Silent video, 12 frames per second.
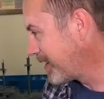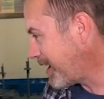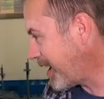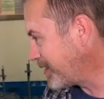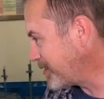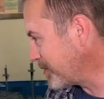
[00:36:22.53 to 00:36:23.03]
I
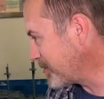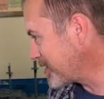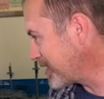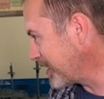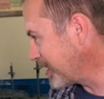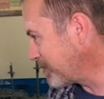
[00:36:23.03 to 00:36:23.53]
don't
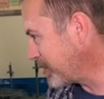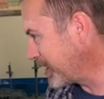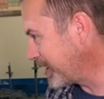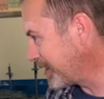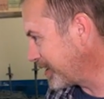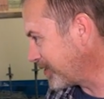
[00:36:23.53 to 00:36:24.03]
see anybody
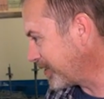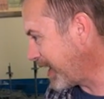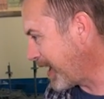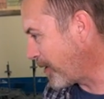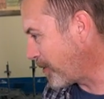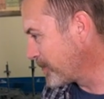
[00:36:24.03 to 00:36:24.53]
in here now.